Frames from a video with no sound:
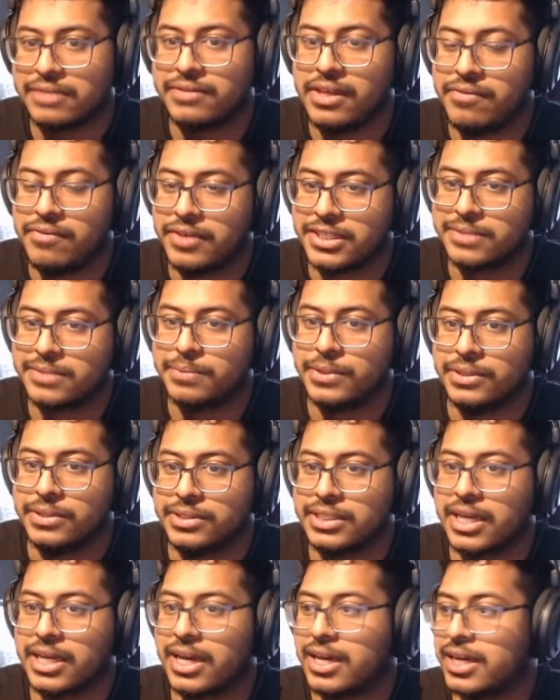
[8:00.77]
defense
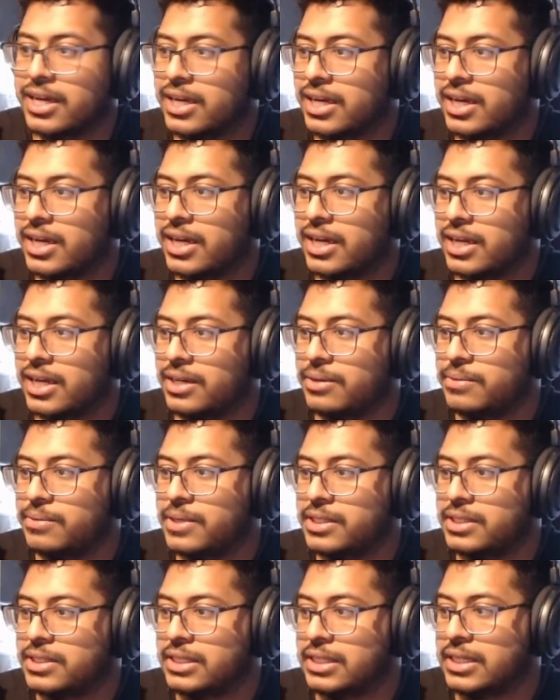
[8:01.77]
boots. Ah, no
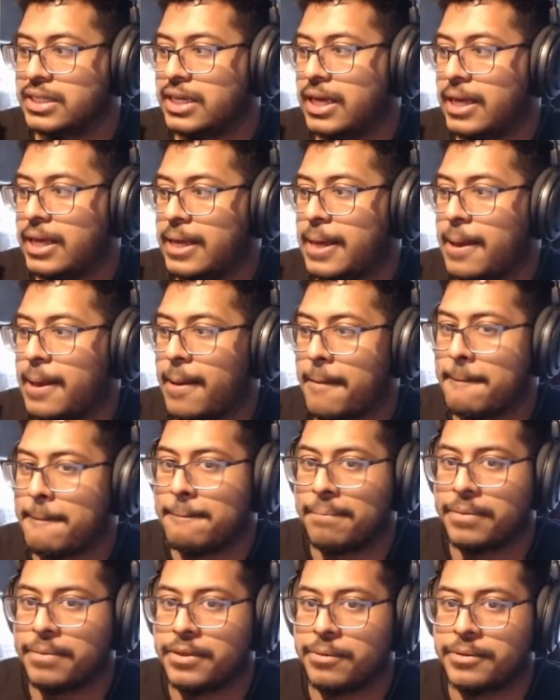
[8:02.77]
wonder.
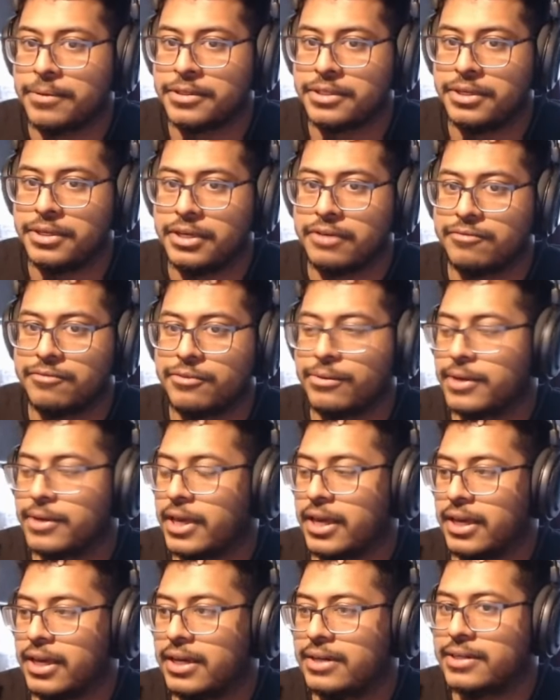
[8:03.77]
No wonder you hit four
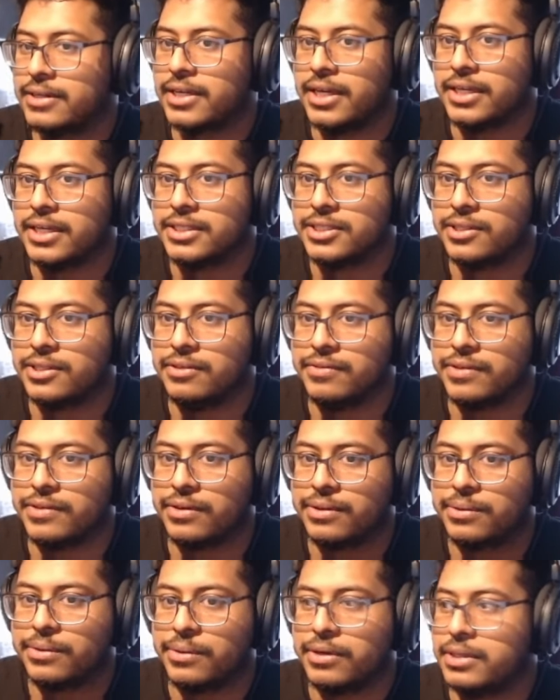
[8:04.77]
K. Okay, so you've
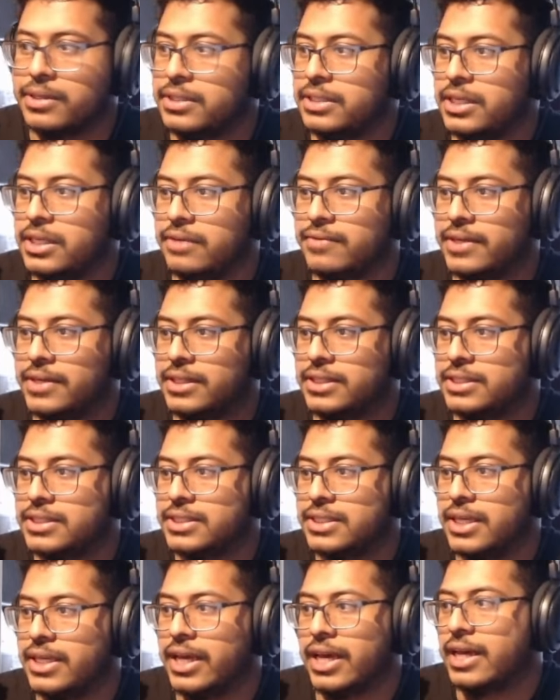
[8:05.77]
got quad defense.
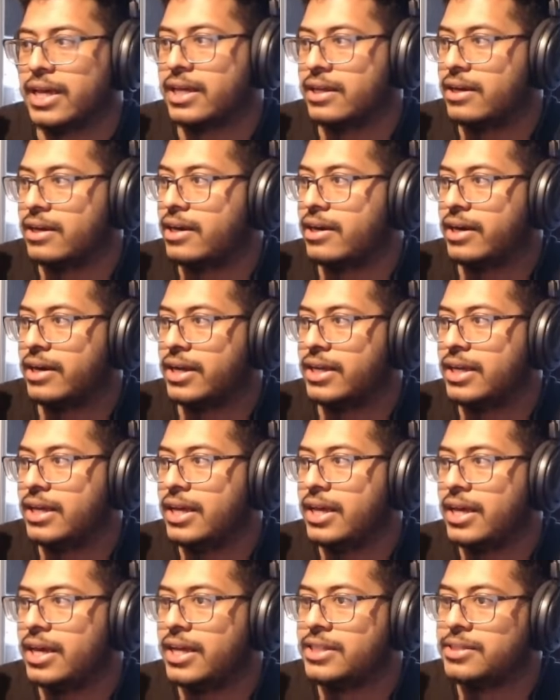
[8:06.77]
Yeah, alright.
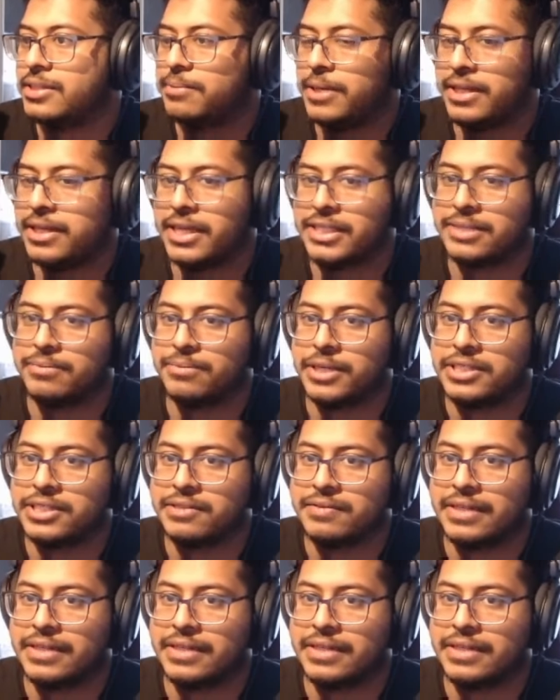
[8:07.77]
It's a bit less impressive